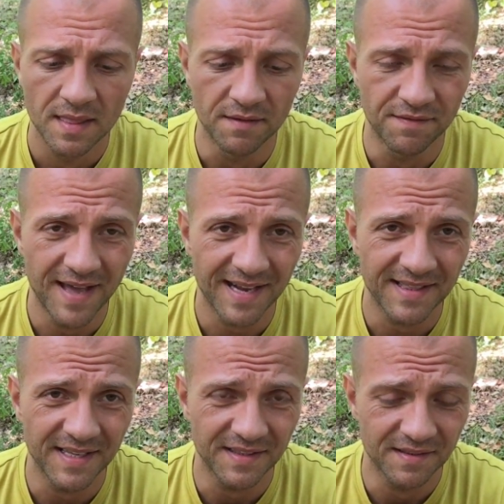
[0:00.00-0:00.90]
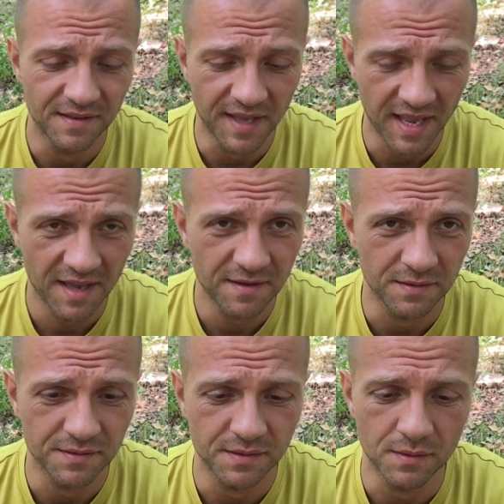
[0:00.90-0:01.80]
The fact that the
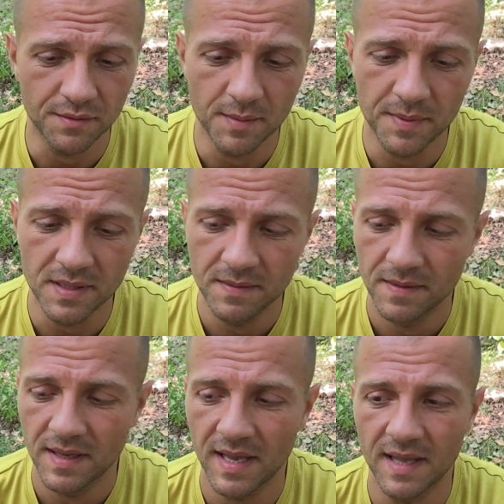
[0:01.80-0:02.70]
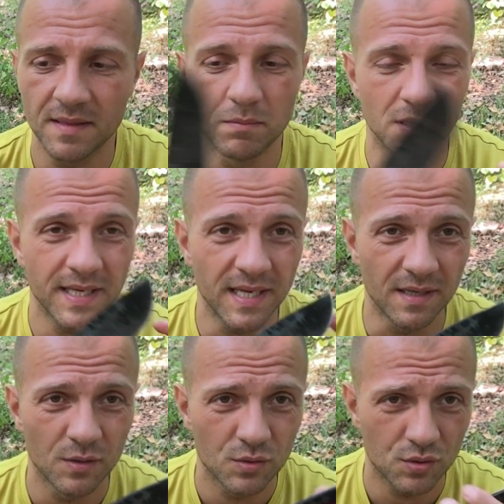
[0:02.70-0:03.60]
handle is so grippy and the
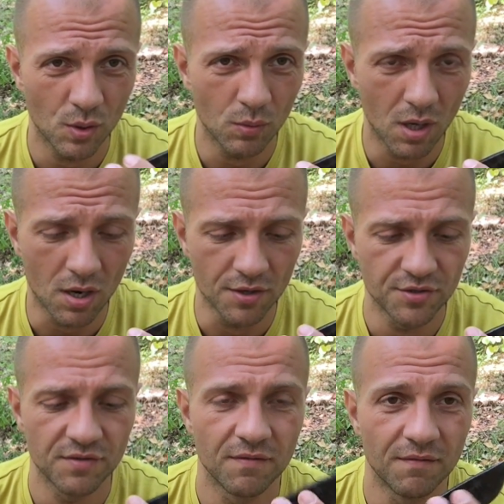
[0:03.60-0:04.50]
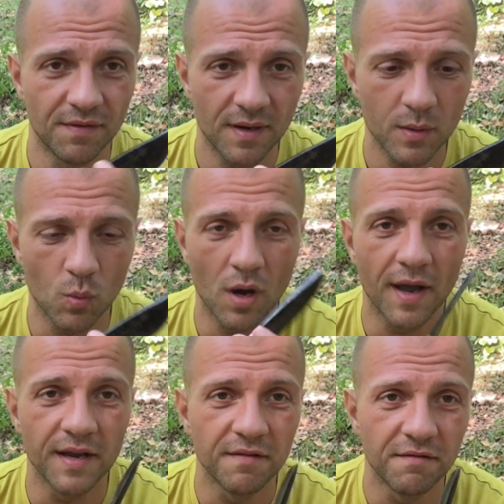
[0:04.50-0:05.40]
blade so large, very
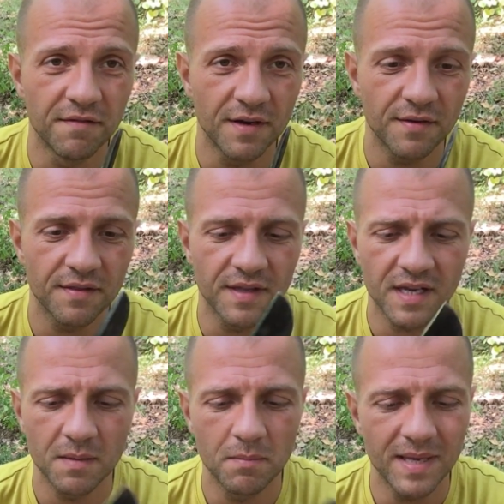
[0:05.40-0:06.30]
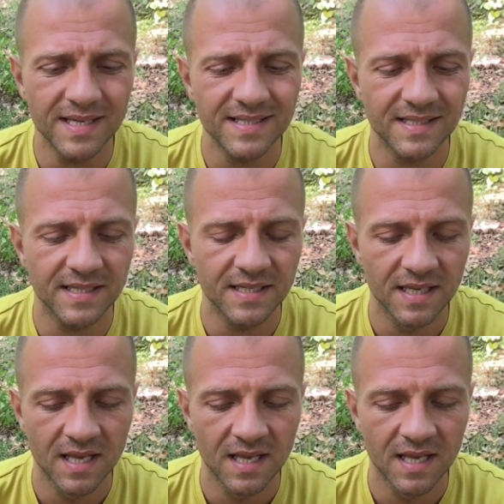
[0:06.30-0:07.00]
wide, very thick, makes it